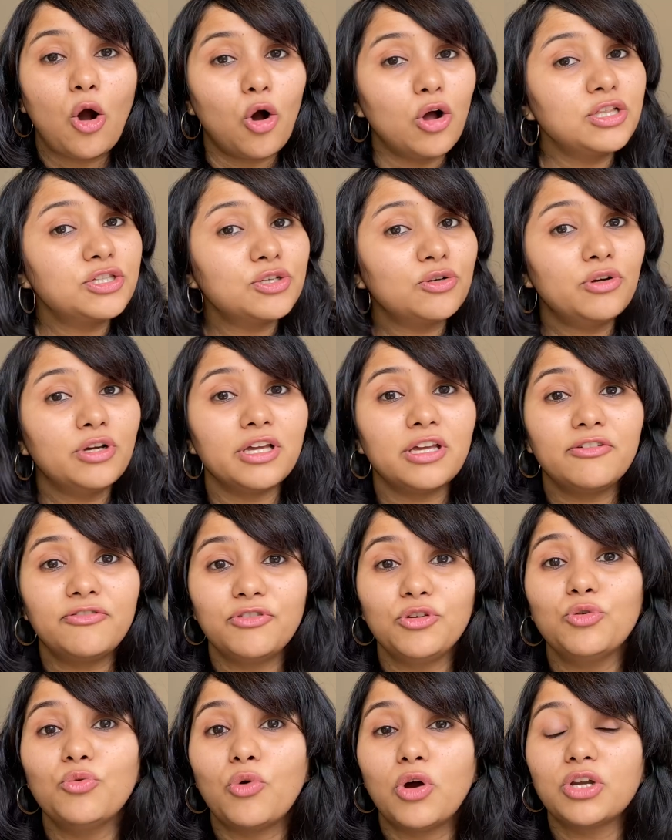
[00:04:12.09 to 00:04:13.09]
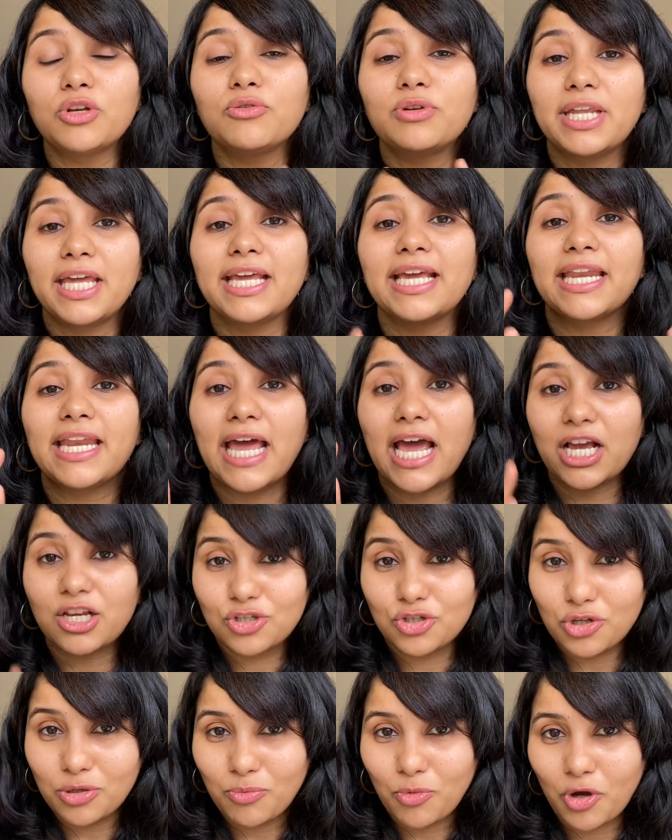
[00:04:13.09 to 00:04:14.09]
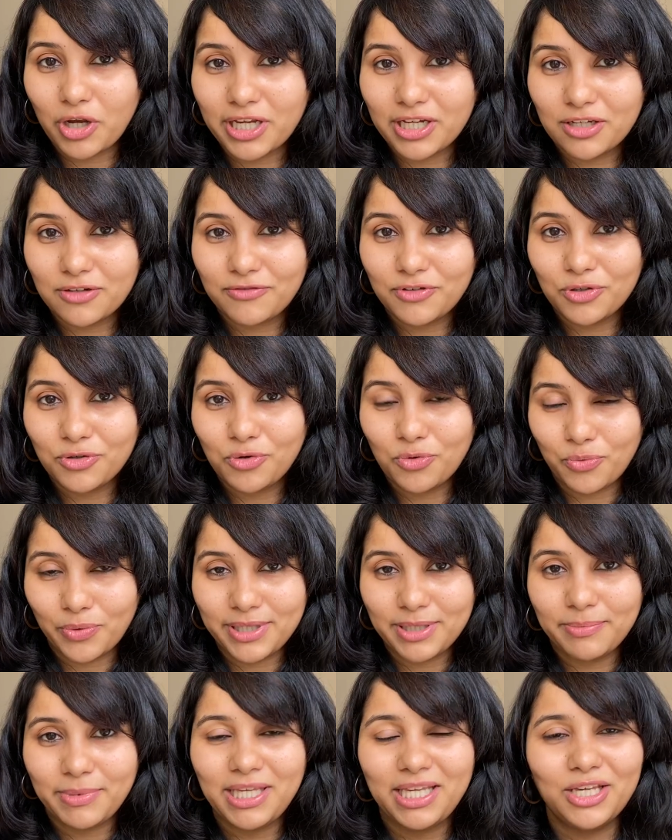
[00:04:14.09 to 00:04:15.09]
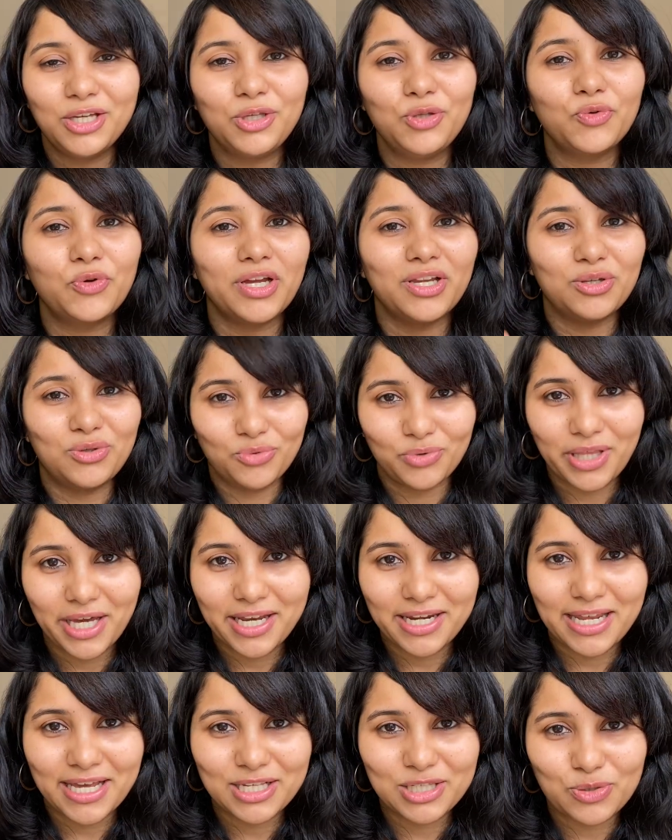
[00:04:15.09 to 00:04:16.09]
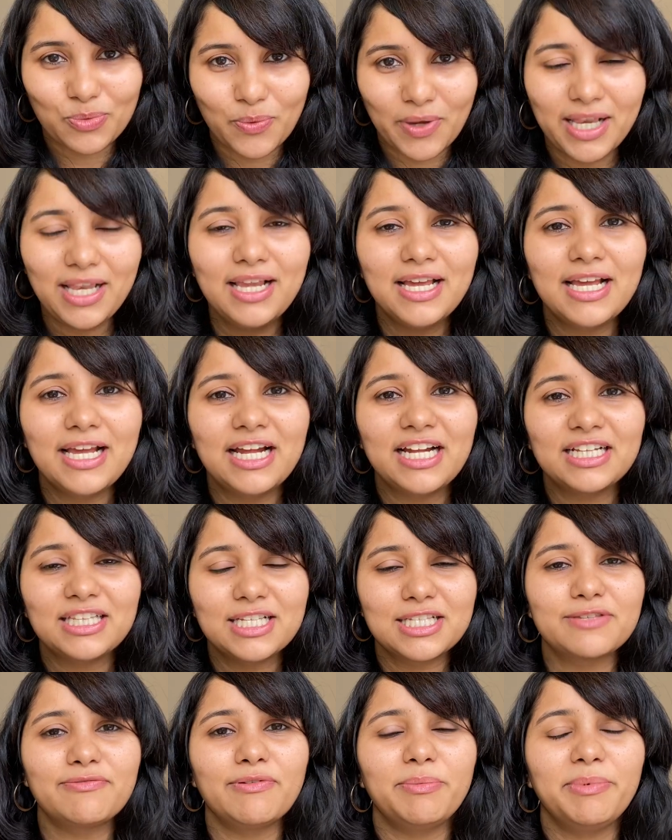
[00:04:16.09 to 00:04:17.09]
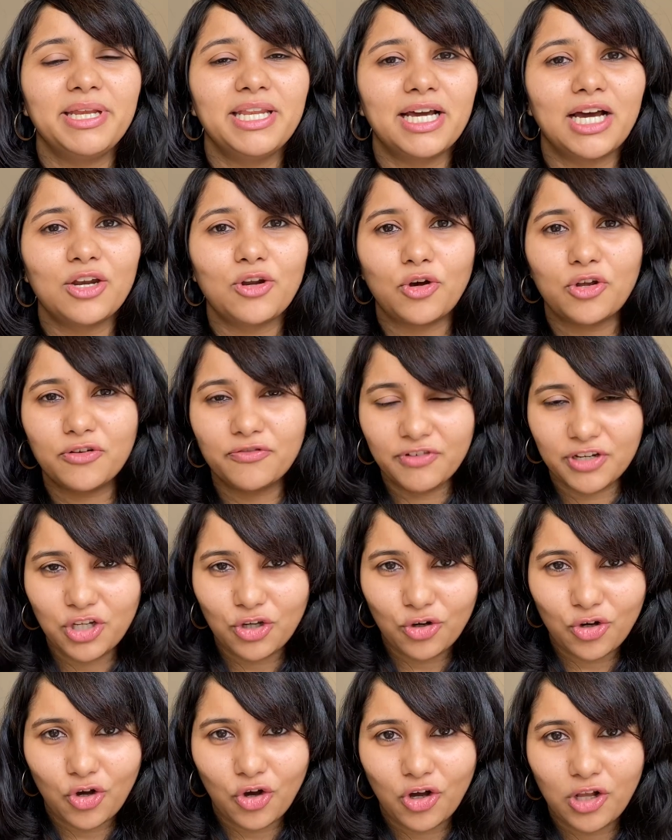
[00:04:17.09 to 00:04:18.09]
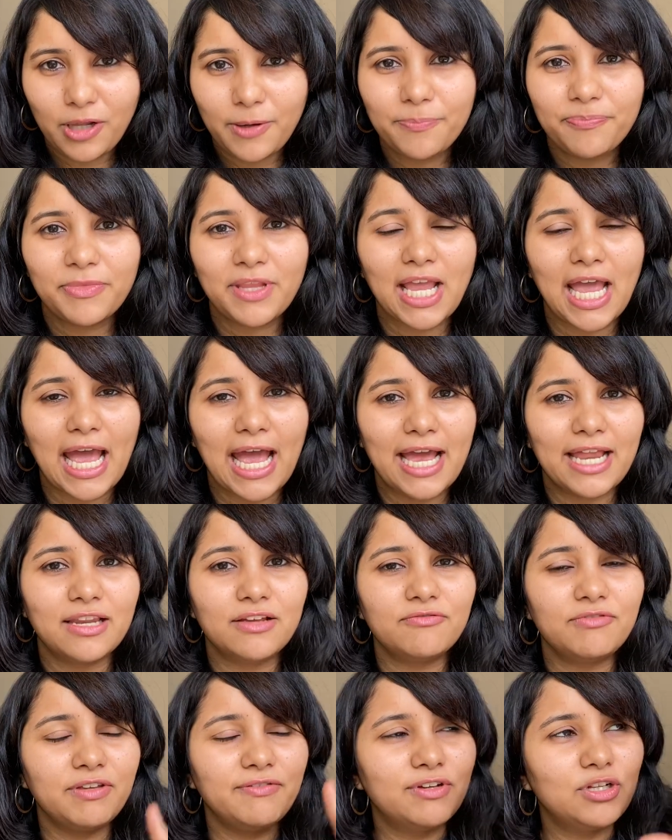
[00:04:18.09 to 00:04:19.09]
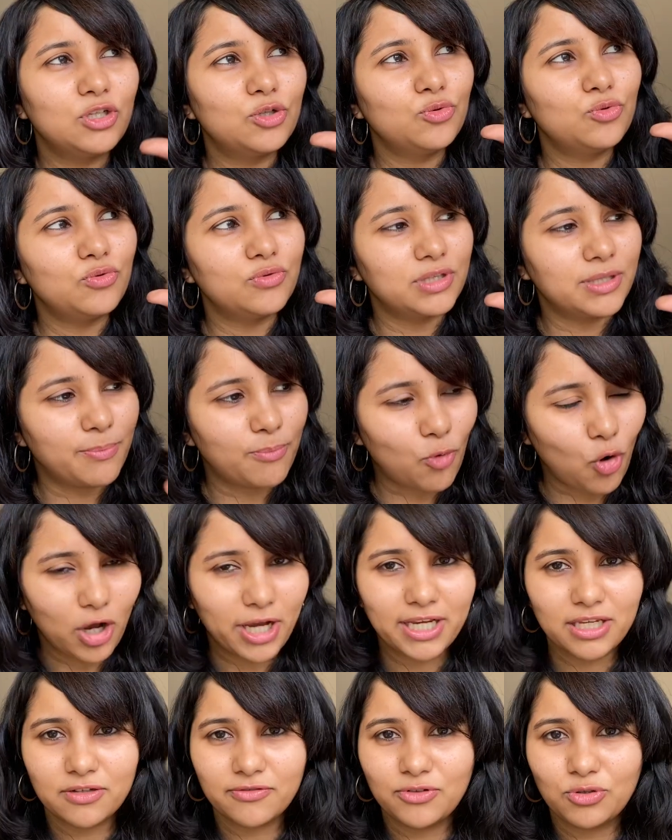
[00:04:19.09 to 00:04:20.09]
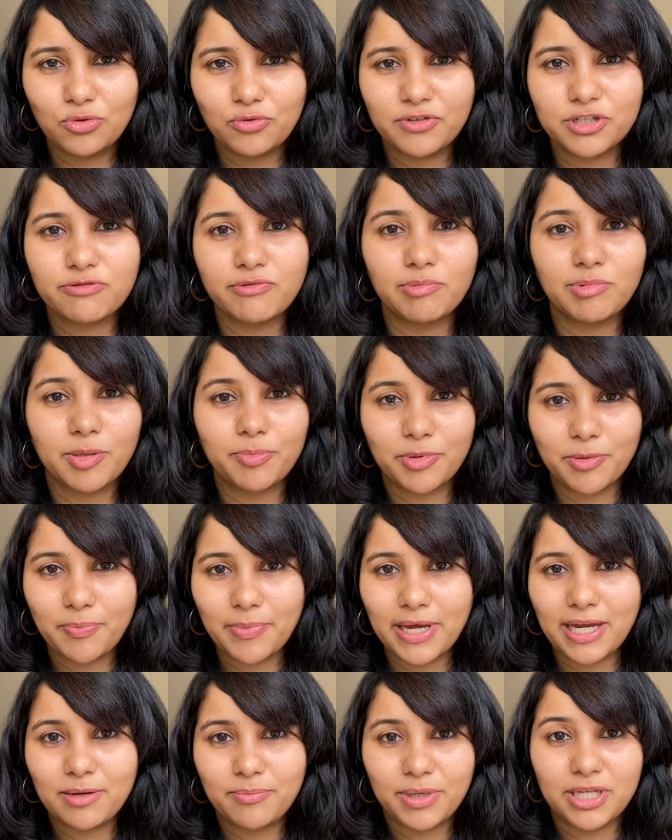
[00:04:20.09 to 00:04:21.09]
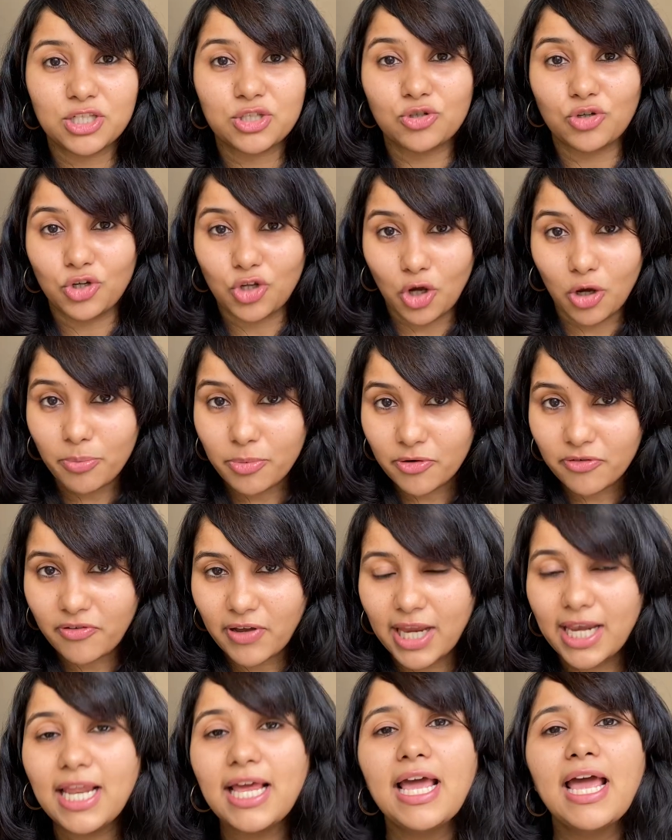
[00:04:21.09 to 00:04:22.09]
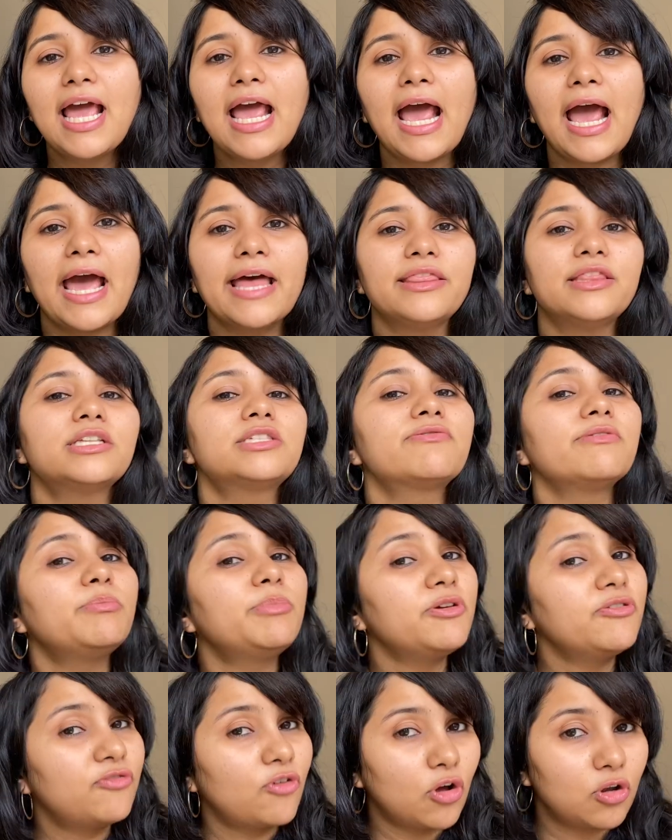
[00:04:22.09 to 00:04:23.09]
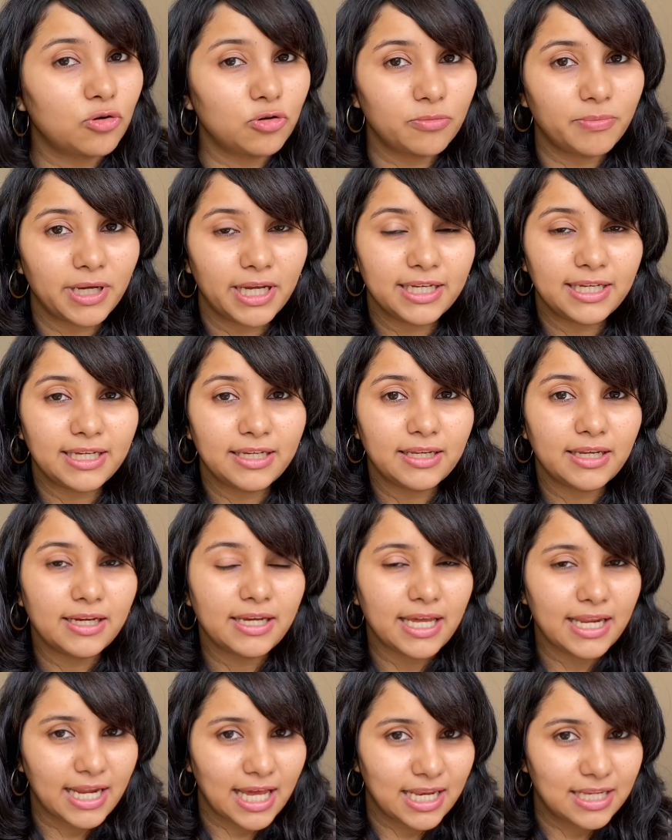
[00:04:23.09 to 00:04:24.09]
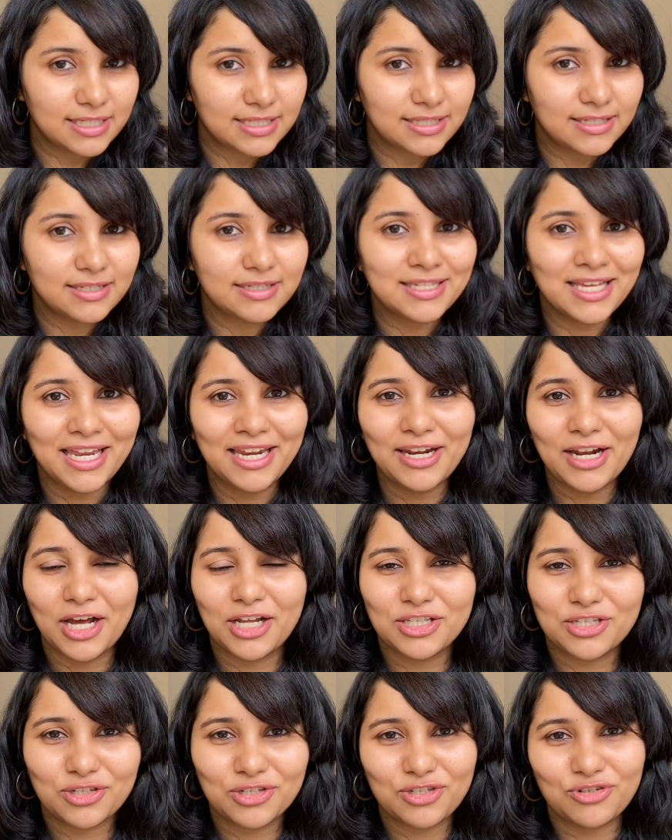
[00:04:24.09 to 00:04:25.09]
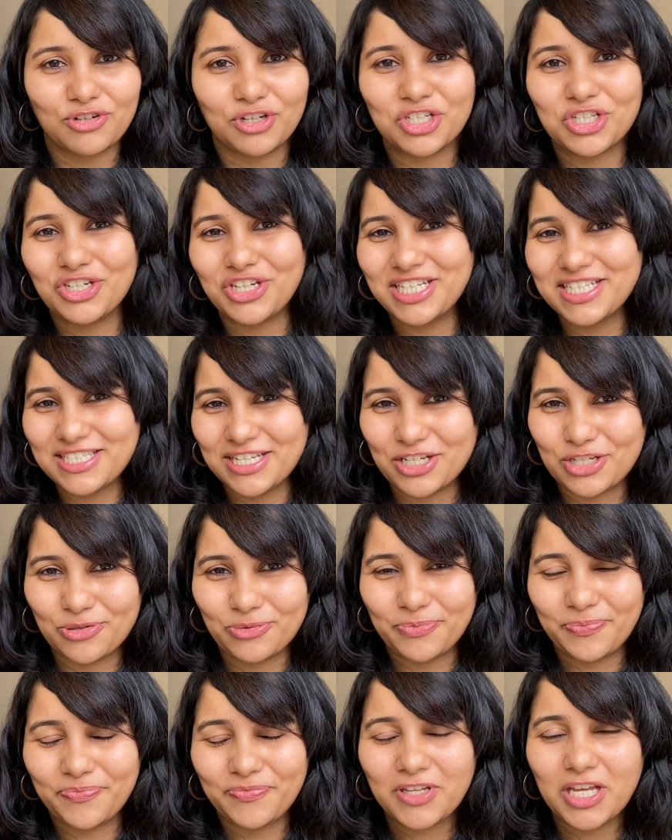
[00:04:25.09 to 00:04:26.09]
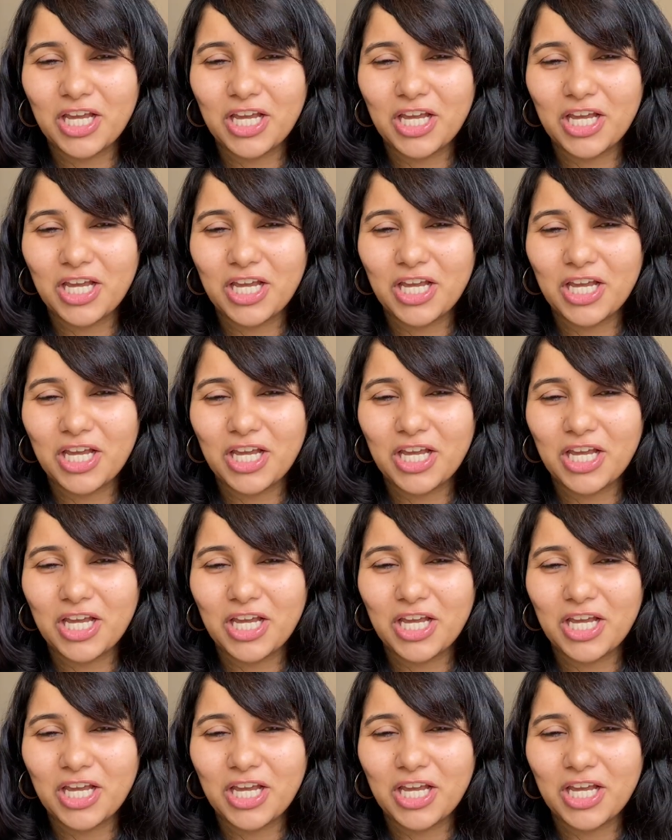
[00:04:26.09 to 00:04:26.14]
Also, if you want to take an actual mock interview with me, you can do that as well. This will be done on a video call. And we will do the mock interview, which will be prepared based on your profile. And this will be followed by a detailed analysis and an answer structuring session.